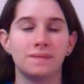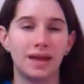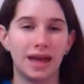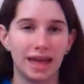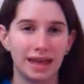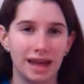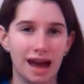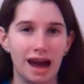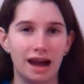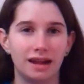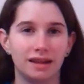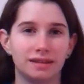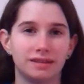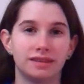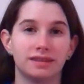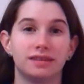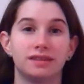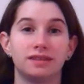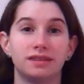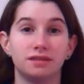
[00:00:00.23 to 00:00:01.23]
Hey guys,
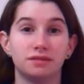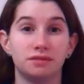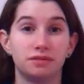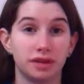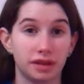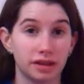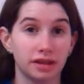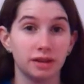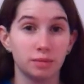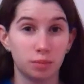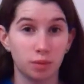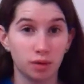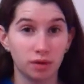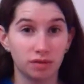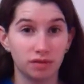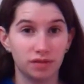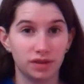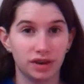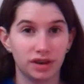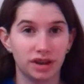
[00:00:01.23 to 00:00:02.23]
this is a really
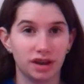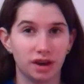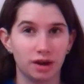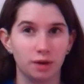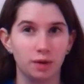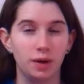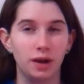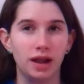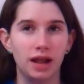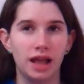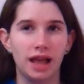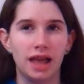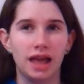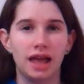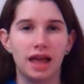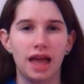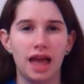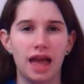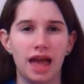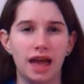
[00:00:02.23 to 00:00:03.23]
important video,
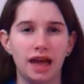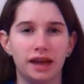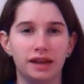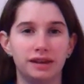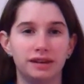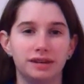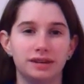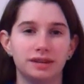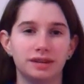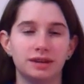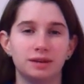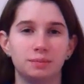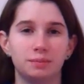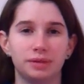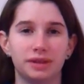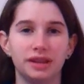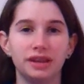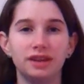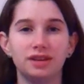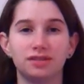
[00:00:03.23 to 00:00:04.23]
and
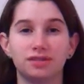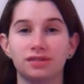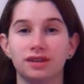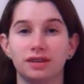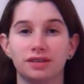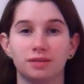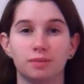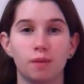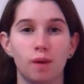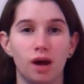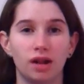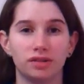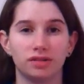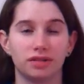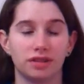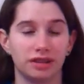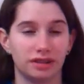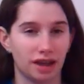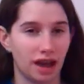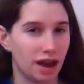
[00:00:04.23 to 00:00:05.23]
please just watch
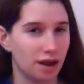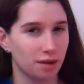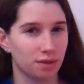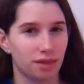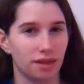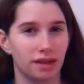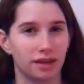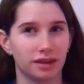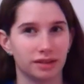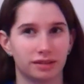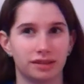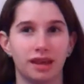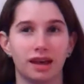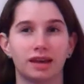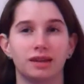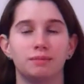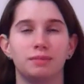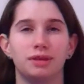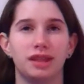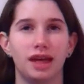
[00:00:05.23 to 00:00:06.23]
the entire thing. It's not
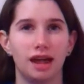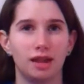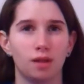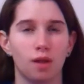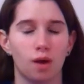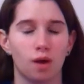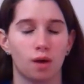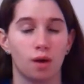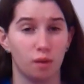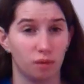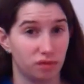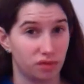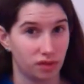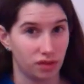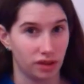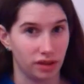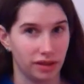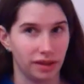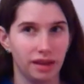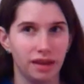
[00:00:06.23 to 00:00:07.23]
going to be that long,
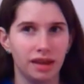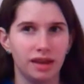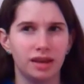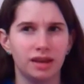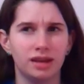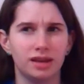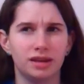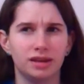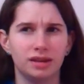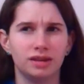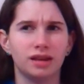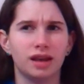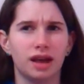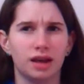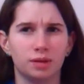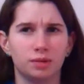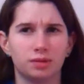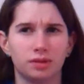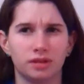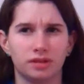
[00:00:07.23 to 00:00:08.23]
hopefully. I
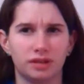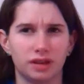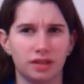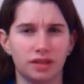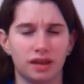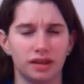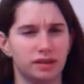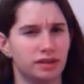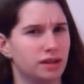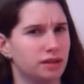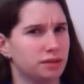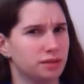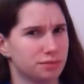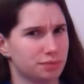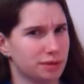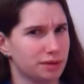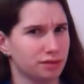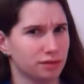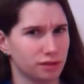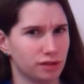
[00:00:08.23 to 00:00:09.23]
usually say that and it ends up
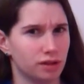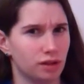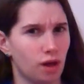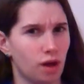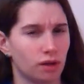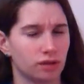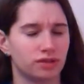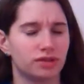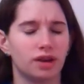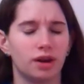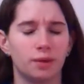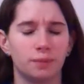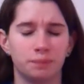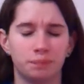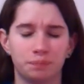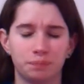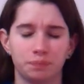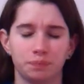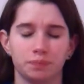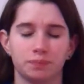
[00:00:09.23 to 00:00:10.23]
being really long. So,
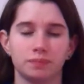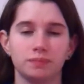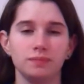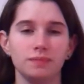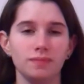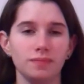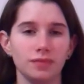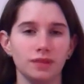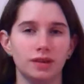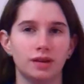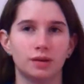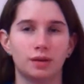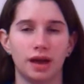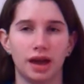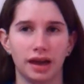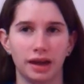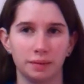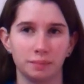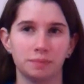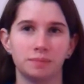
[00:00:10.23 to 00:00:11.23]

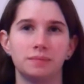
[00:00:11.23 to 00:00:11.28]
okay.